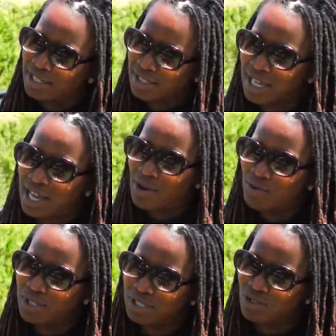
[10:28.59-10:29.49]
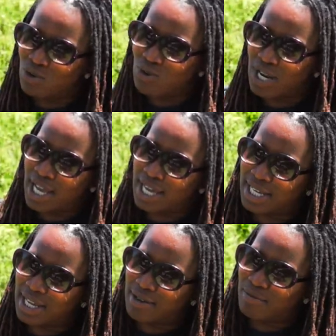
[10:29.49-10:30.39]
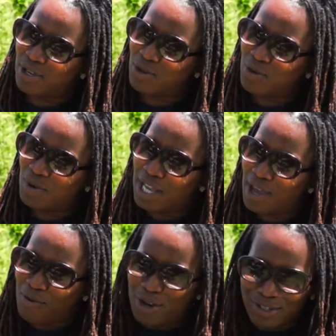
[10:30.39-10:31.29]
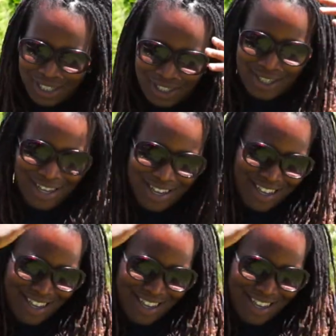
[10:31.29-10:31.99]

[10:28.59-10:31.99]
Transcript: dollar sign with you know line down the middle, and like, were you just like,